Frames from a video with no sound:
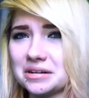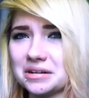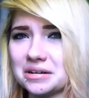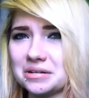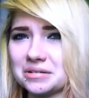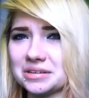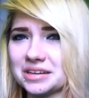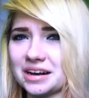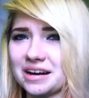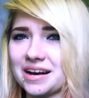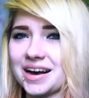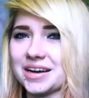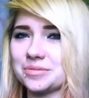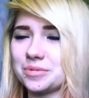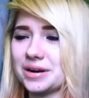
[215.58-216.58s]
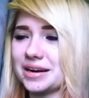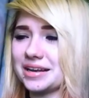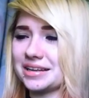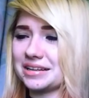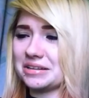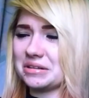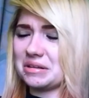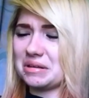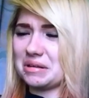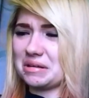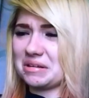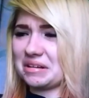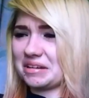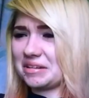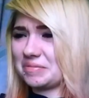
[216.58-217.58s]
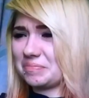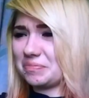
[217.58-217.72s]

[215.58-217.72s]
oh god, what? Ugh.